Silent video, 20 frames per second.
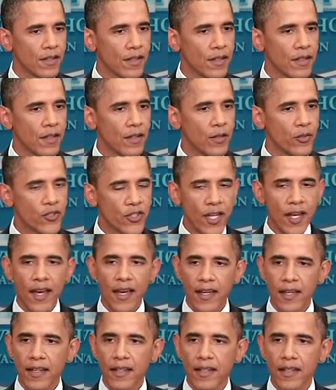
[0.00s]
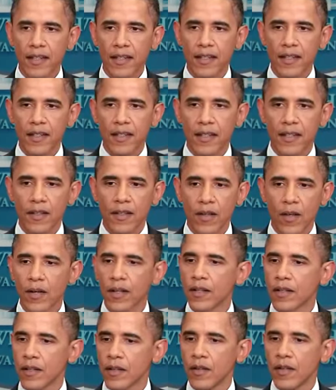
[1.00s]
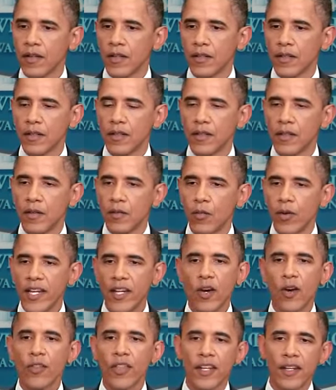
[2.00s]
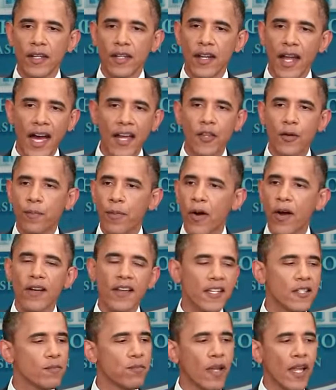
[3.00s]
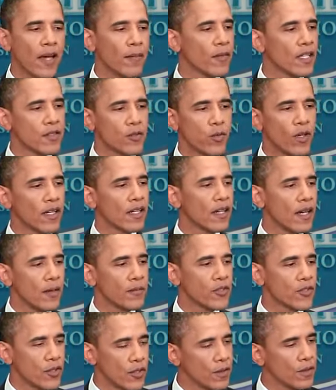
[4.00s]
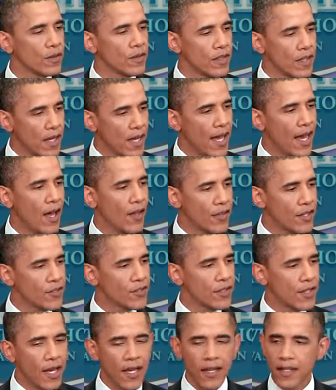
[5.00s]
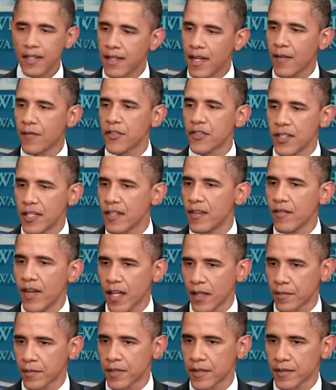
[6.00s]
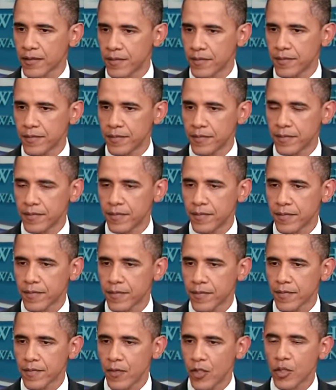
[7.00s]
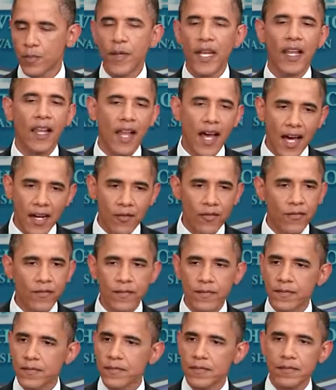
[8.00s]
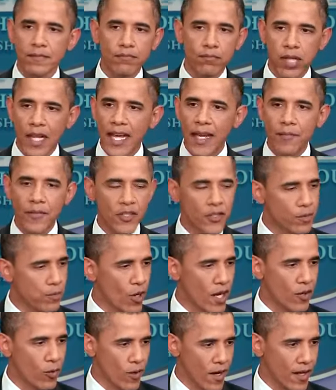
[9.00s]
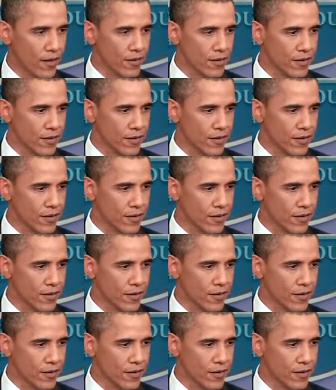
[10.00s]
who say, look, we know that neither party is blameless when it comes to how this debt and deficit developed. There's been a lot of blame to spread around.